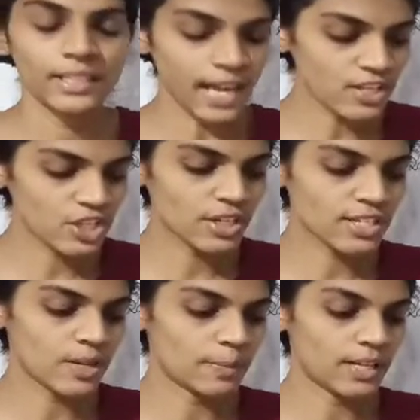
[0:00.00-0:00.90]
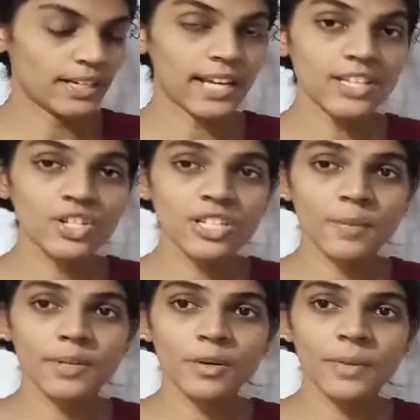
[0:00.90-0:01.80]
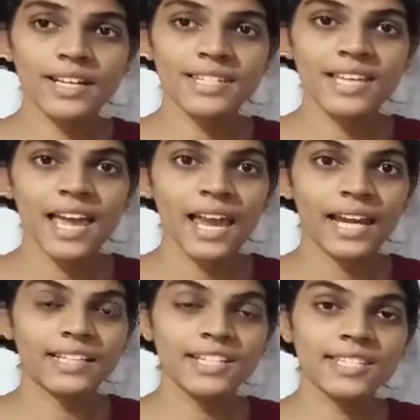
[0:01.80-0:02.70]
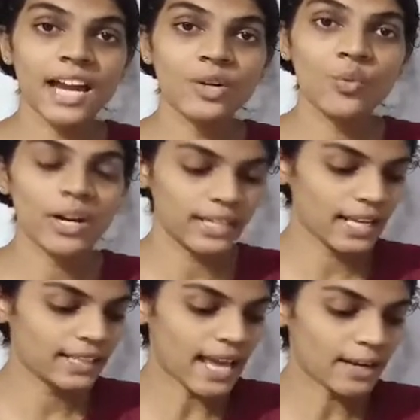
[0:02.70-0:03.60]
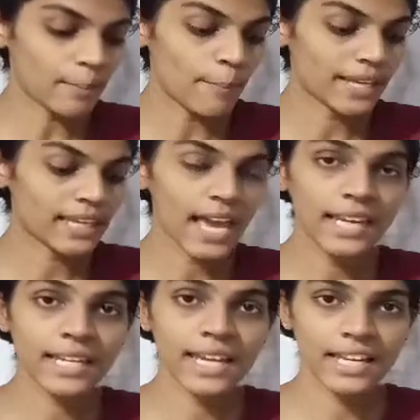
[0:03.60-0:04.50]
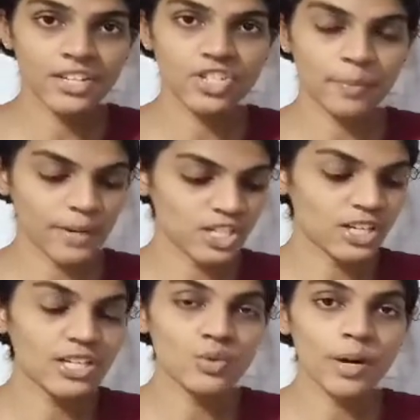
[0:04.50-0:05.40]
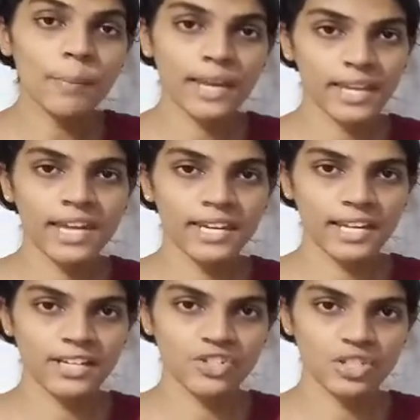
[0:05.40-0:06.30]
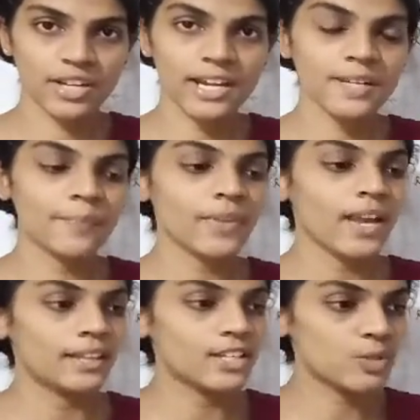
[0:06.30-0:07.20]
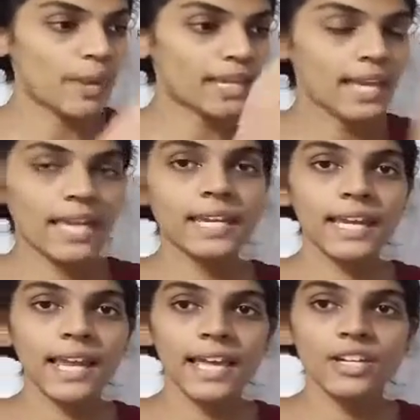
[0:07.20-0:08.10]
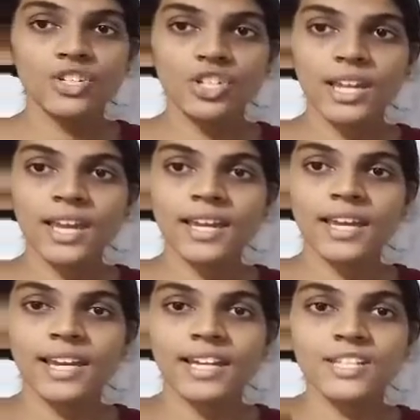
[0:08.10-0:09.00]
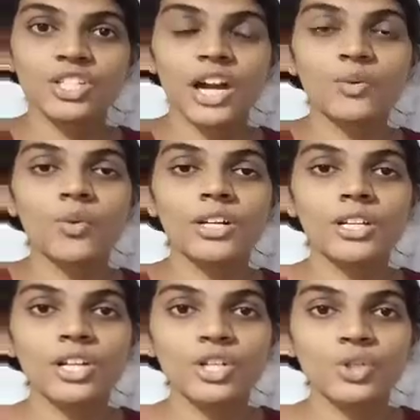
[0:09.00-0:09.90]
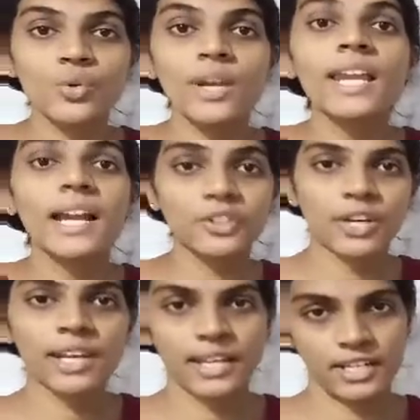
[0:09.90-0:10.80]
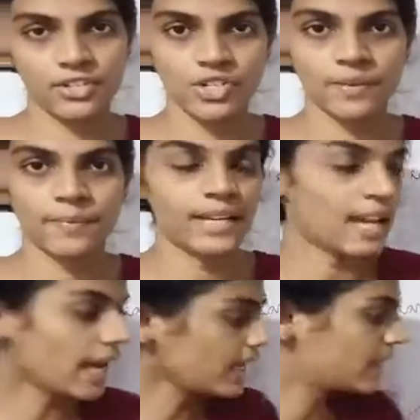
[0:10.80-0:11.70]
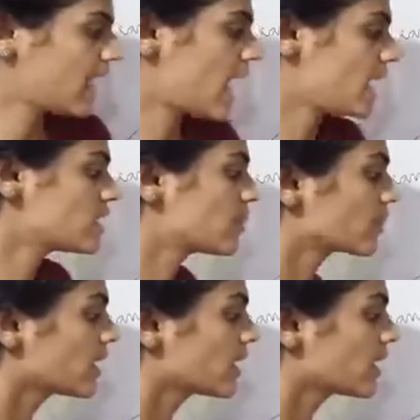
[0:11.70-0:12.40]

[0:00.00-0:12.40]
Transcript: Touch receptor means it is converting that mechanical energy. Pressure is one mechanical energy, right? This mechanical energy, it is converted into electrical energy. Like that,